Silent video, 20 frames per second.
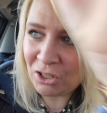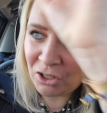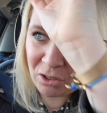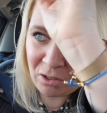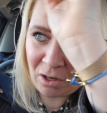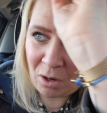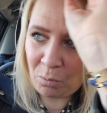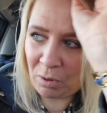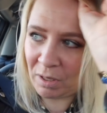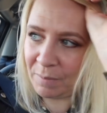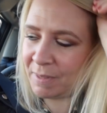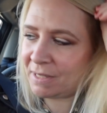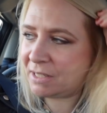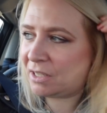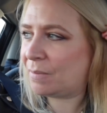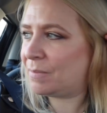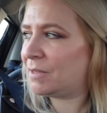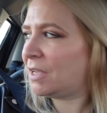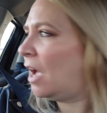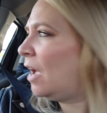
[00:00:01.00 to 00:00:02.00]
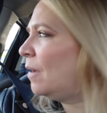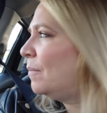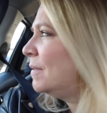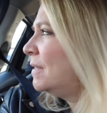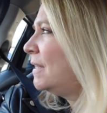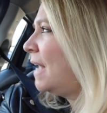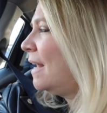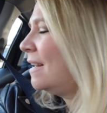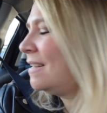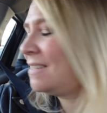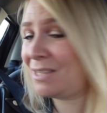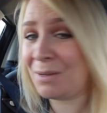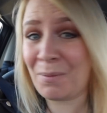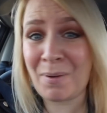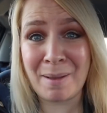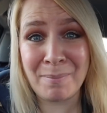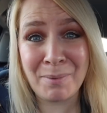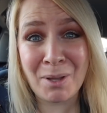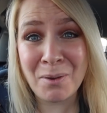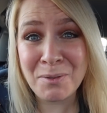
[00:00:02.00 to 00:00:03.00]
you lot wanted me to come to Homesense, so
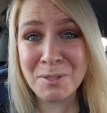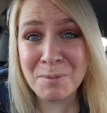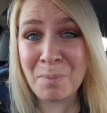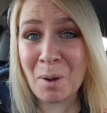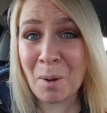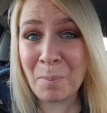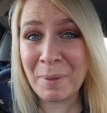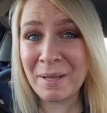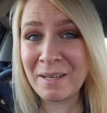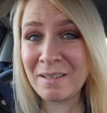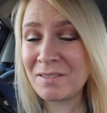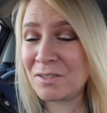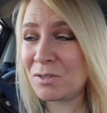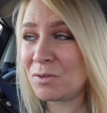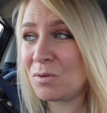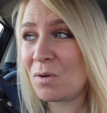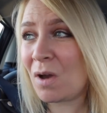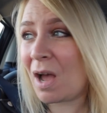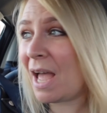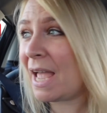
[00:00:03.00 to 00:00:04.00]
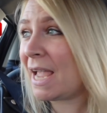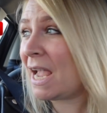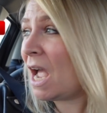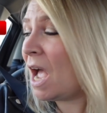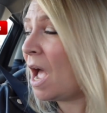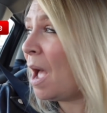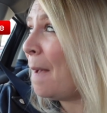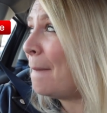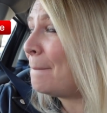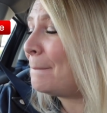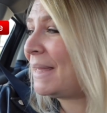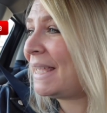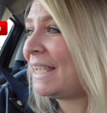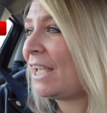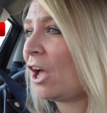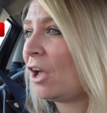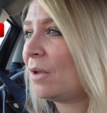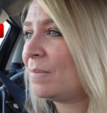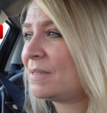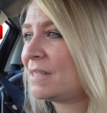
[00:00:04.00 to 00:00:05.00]
I'm going to pop into a big
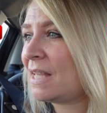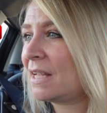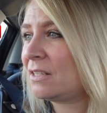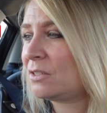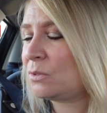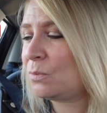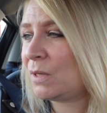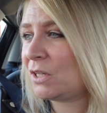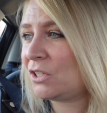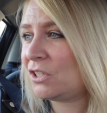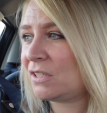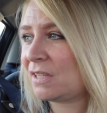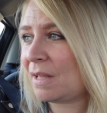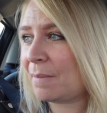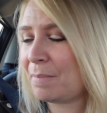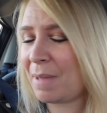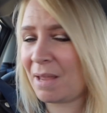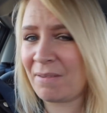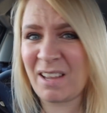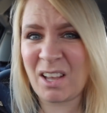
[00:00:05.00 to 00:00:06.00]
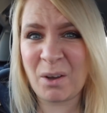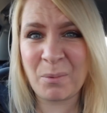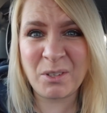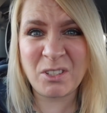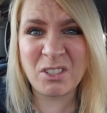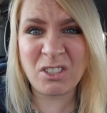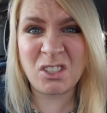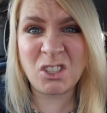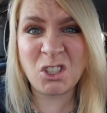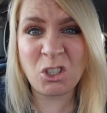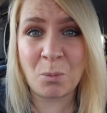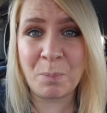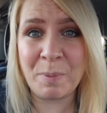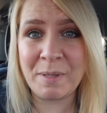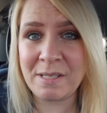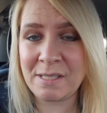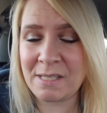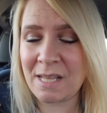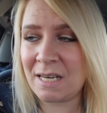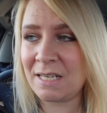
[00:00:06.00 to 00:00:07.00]
Homesense, which is at Maryhill, which is a
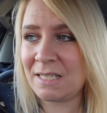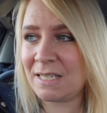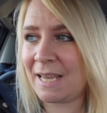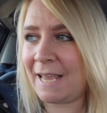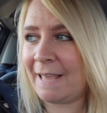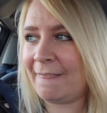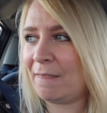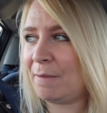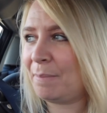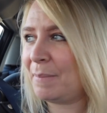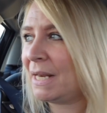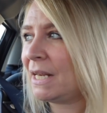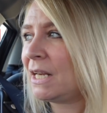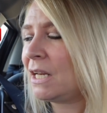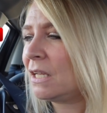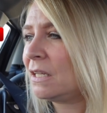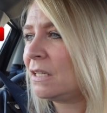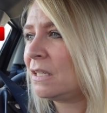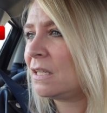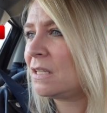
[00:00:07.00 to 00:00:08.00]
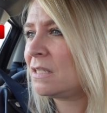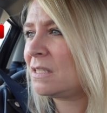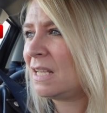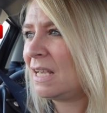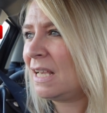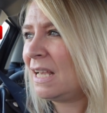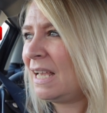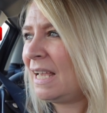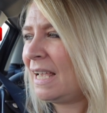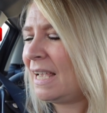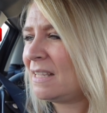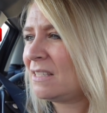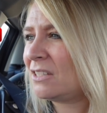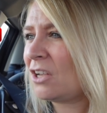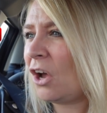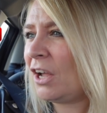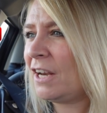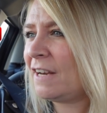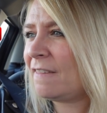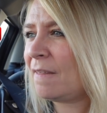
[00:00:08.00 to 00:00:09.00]
shopping centre in the Midlands. It's
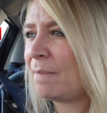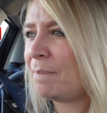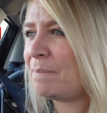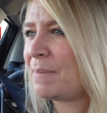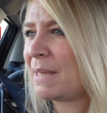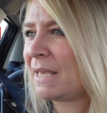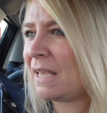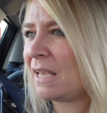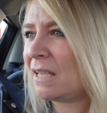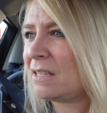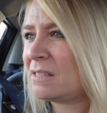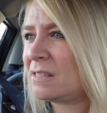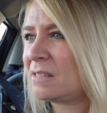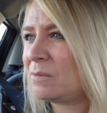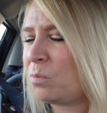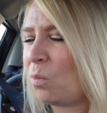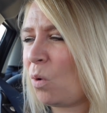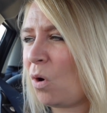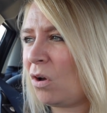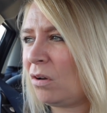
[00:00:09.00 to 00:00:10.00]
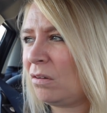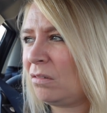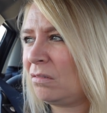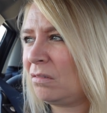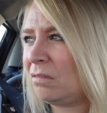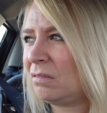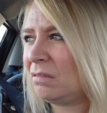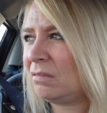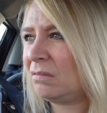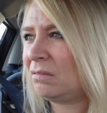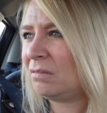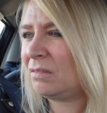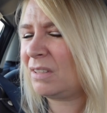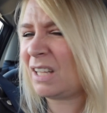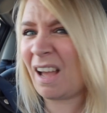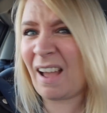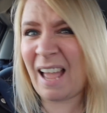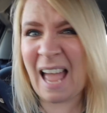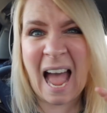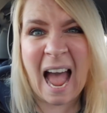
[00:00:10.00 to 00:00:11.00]
kind of the biggest one
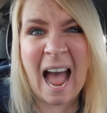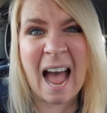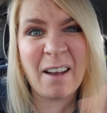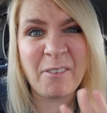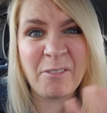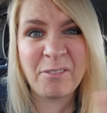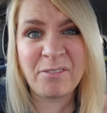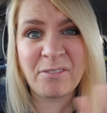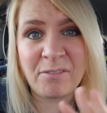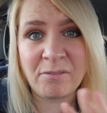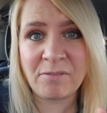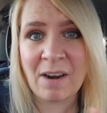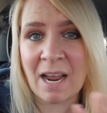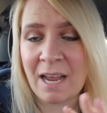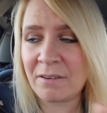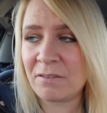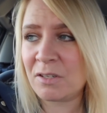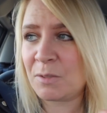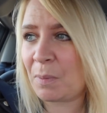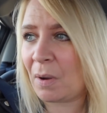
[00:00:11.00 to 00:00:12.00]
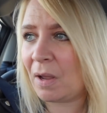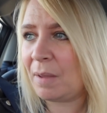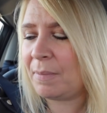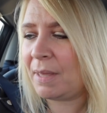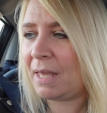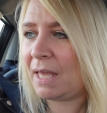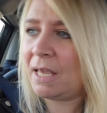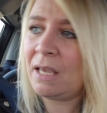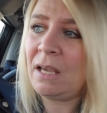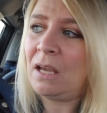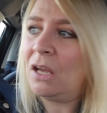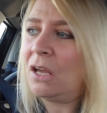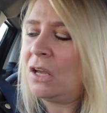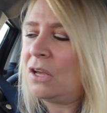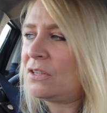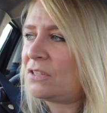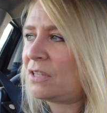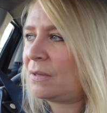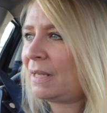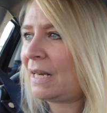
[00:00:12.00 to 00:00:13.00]
that I have round by me.
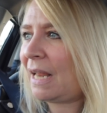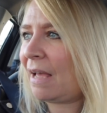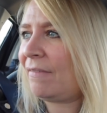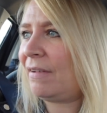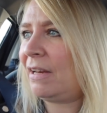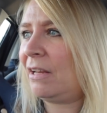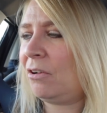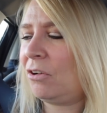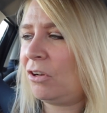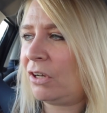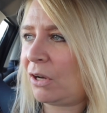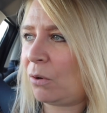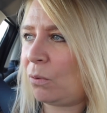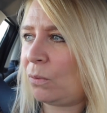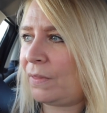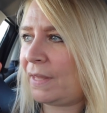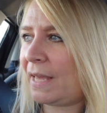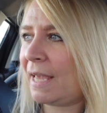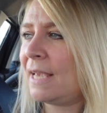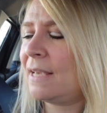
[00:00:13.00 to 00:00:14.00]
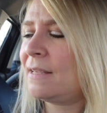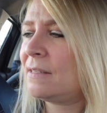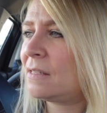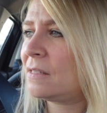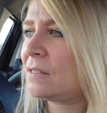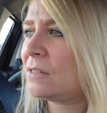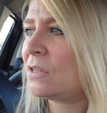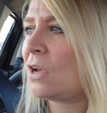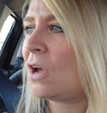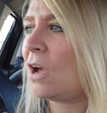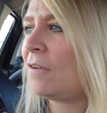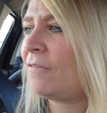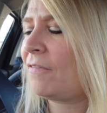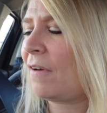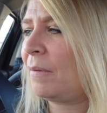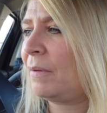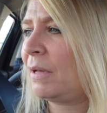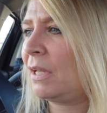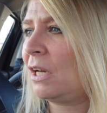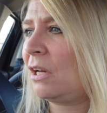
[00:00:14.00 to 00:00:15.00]
So I'm going to have a little look at all the Easter stuff.
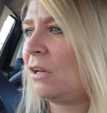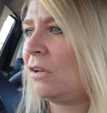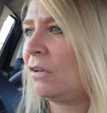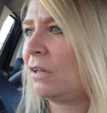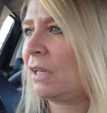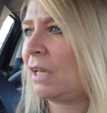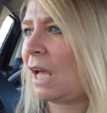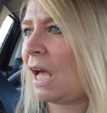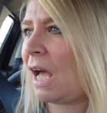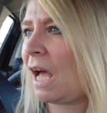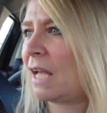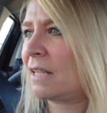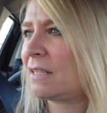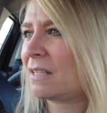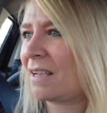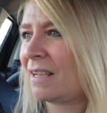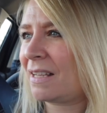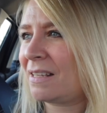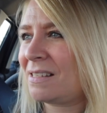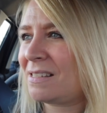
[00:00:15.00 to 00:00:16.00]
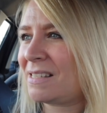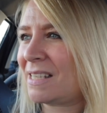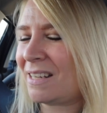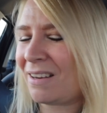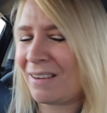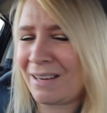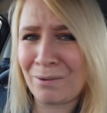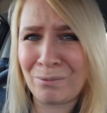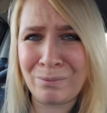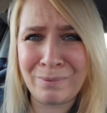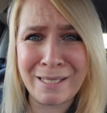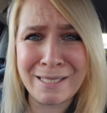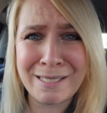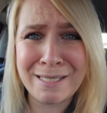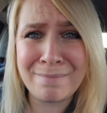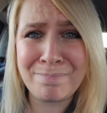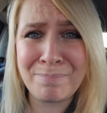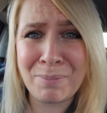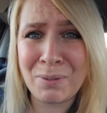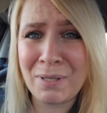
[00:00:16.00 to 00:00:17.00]
I'm going to look at, I can see like little
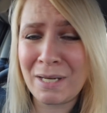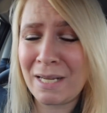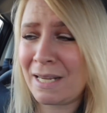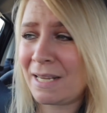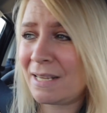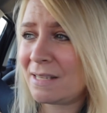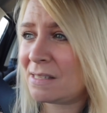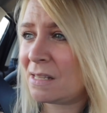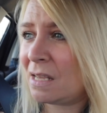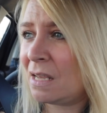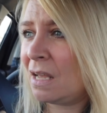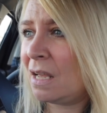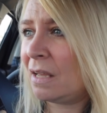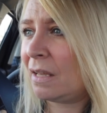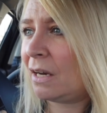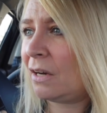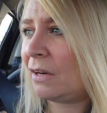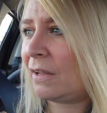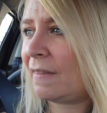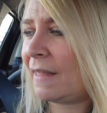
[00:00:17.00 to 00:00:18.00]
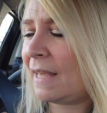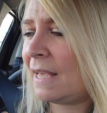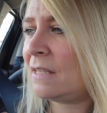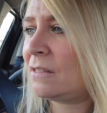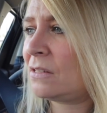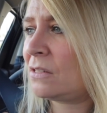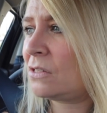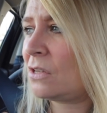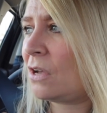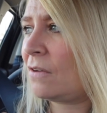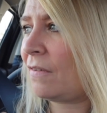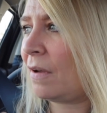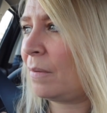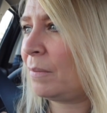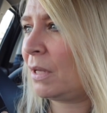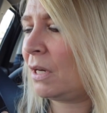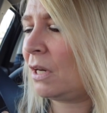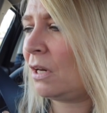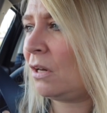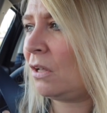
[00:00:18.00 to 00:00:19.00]
knitted bunnies. I'm going to look at the Easter stuff.
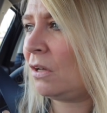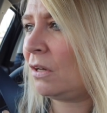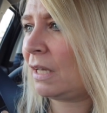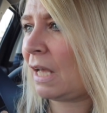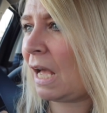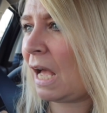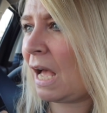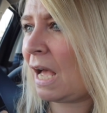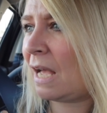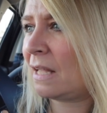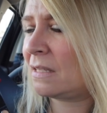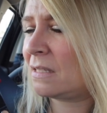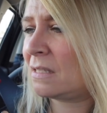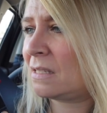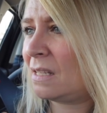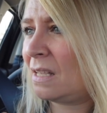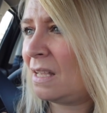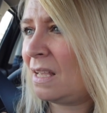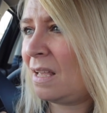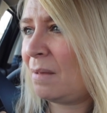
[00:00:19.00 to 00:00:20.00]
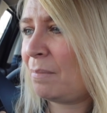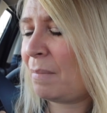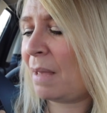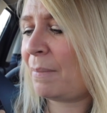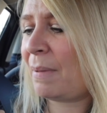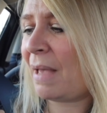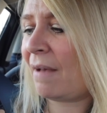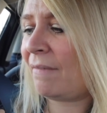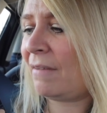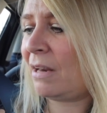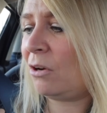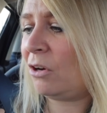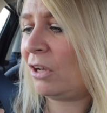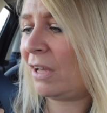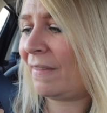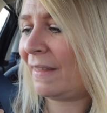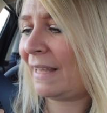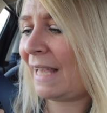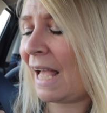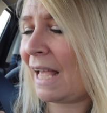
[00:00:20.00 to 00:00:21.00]
I'm going to look at, maybe have a little
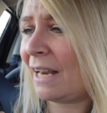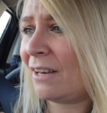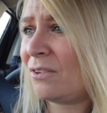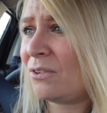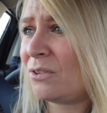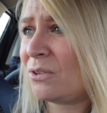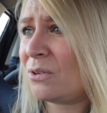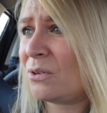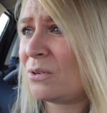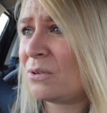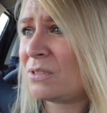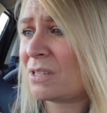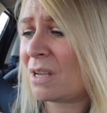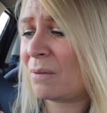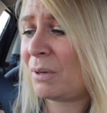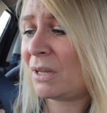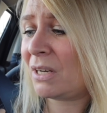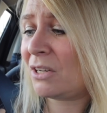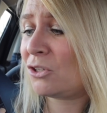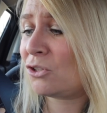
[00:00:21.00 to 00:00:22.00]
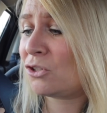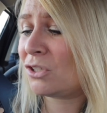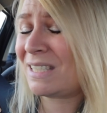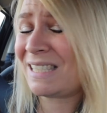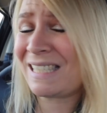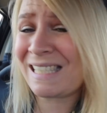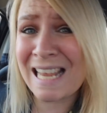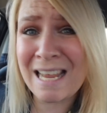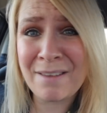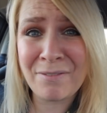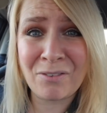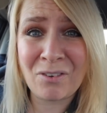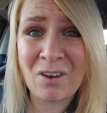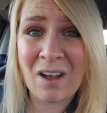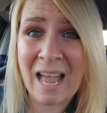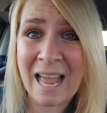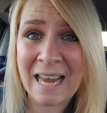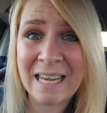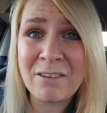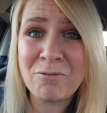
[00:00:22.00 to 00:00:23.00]
look at the candles. I'm going to see if they've
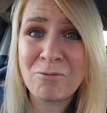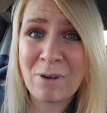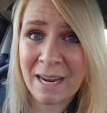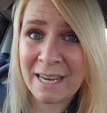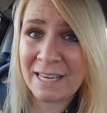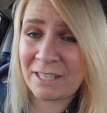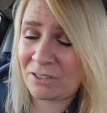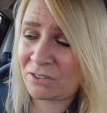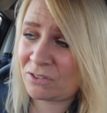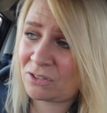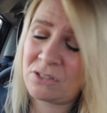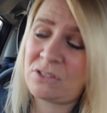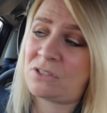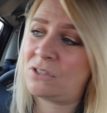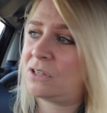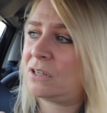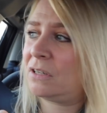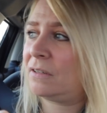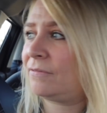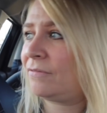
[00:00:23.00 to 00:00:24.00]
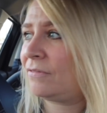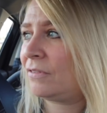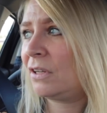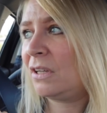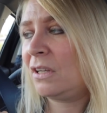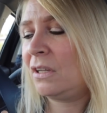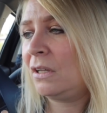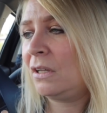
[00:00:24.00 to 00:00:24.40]
got any Raiden stuff,